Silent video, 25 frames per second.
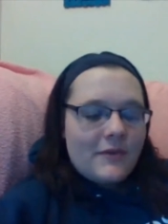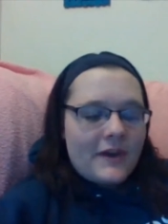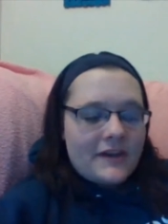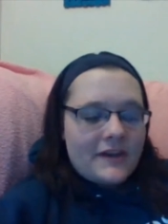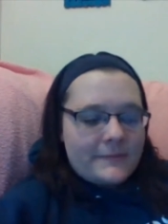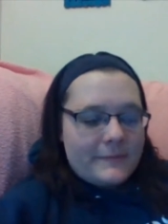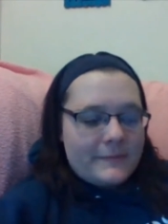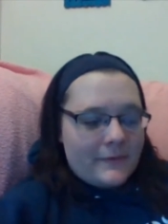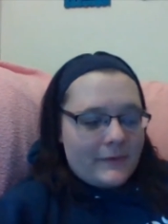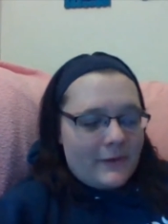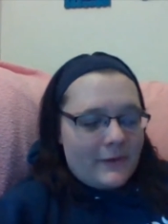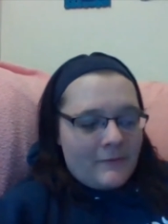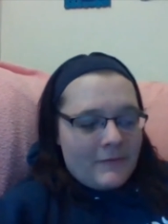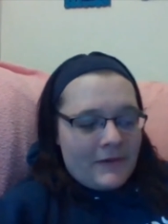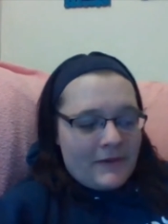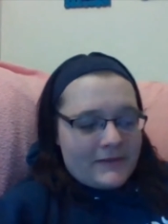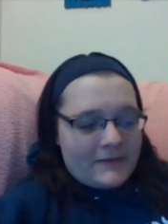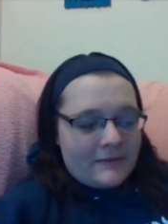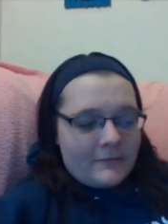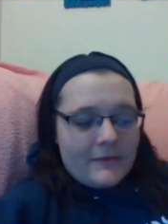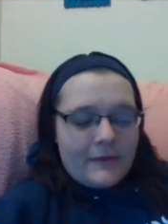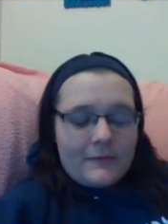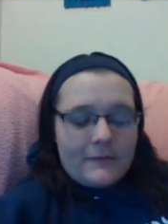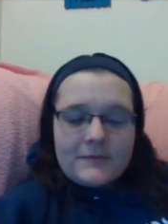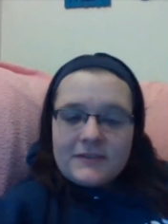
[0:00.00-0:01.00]
the RISE program
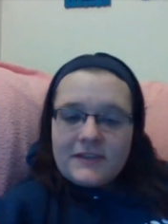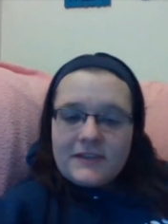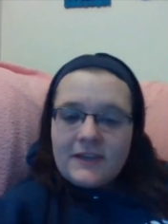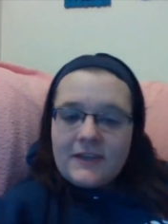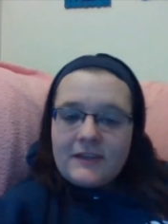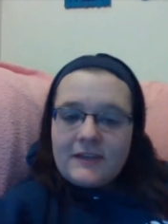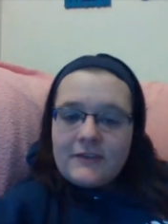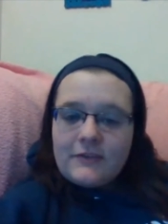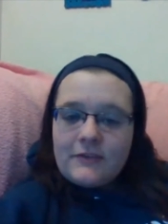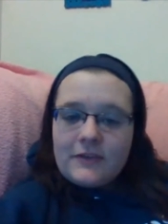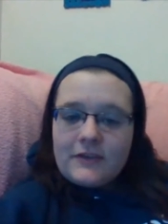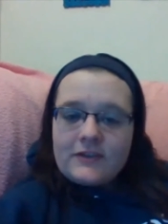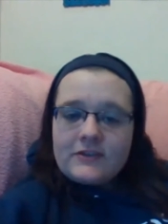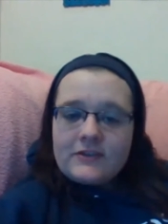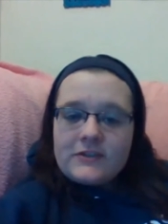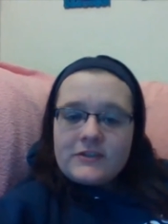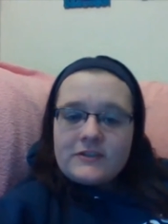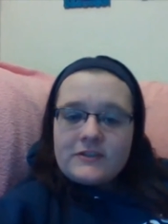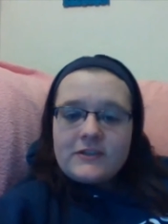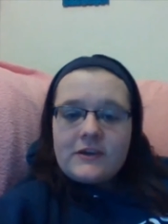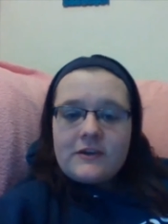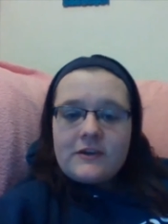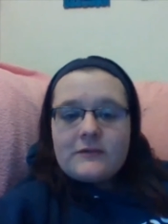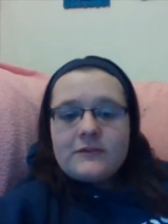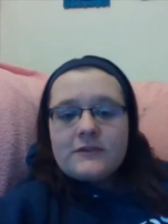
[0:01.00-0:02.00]
has a website. You can
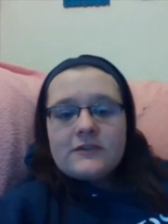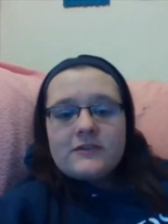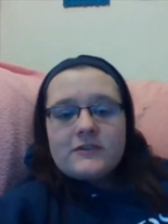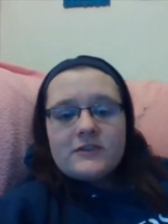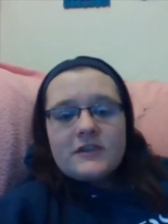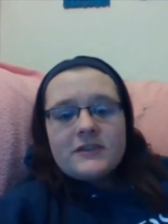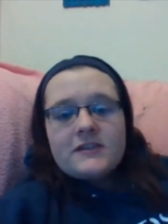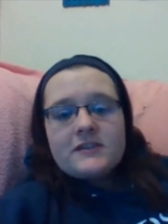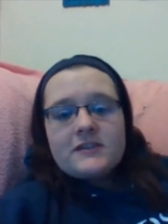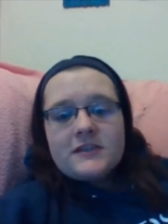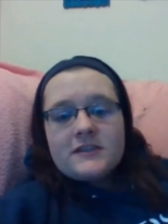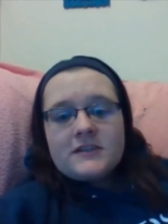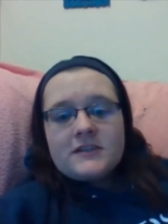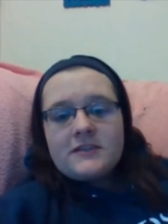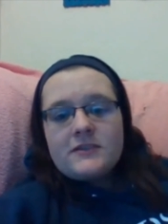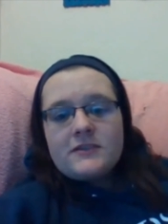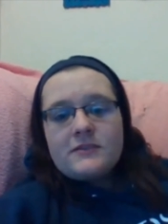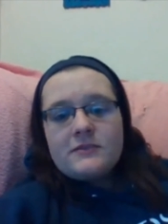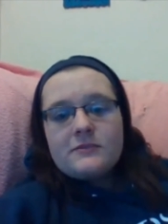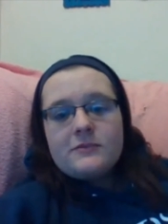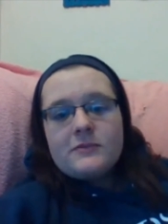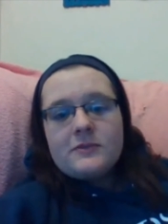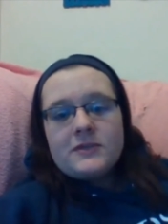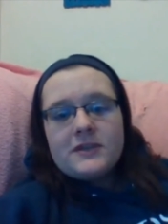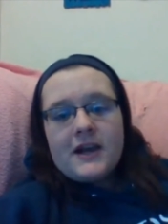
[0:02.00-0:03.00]
just go to
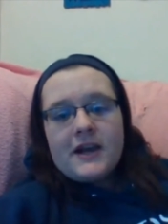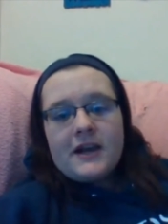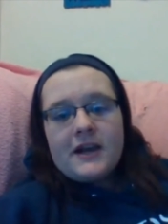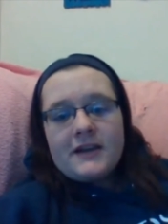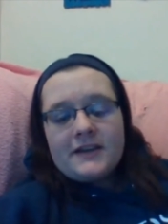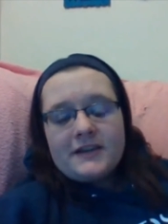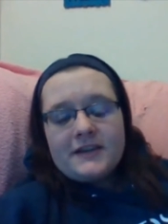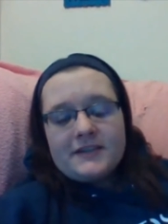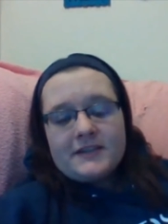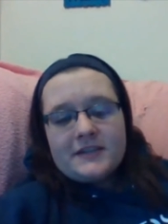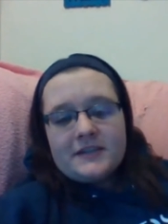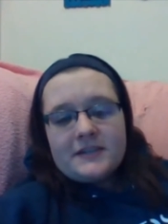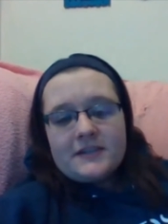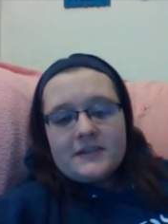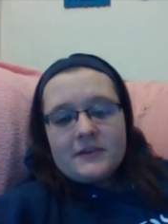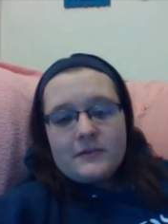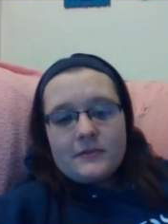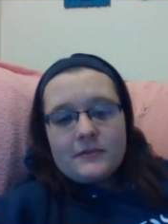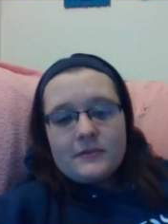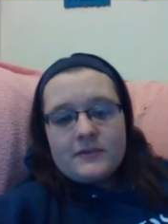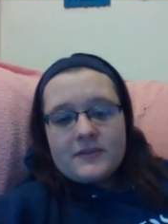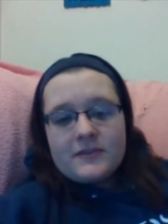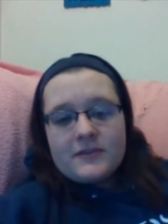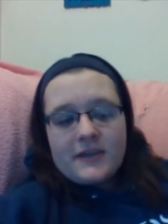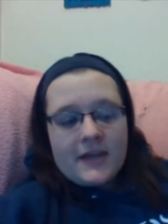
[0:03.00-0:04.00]

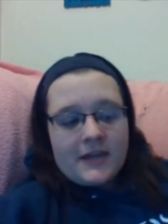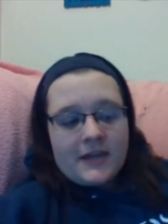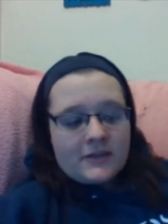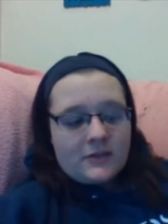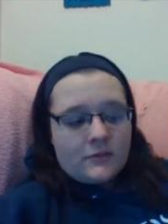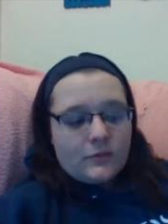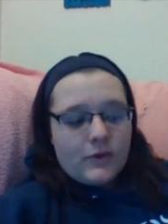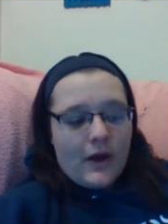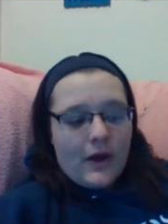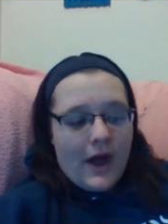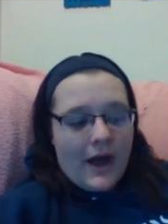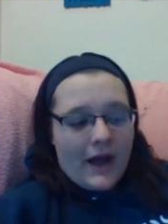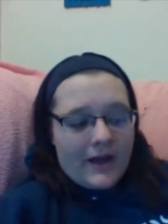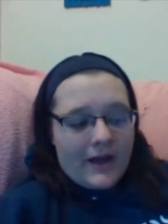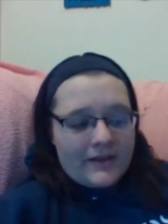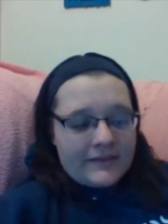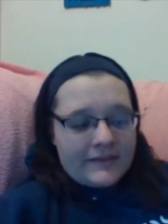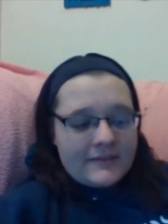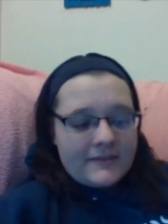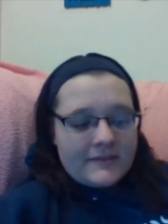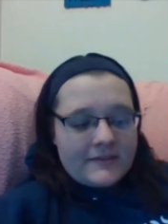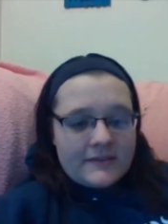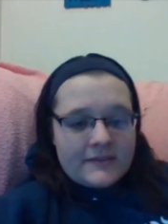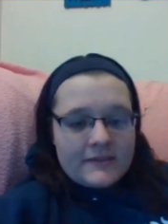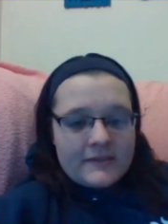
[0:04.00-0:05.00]
judsonu.edu slash
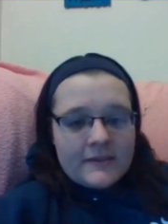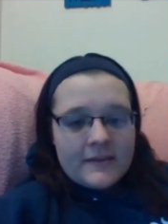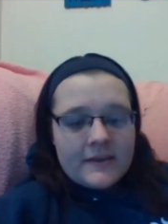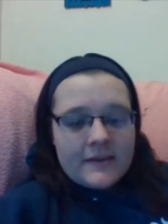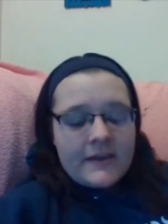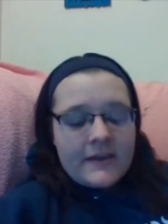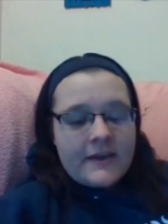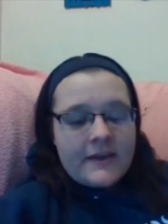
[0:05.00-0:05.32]
RISE.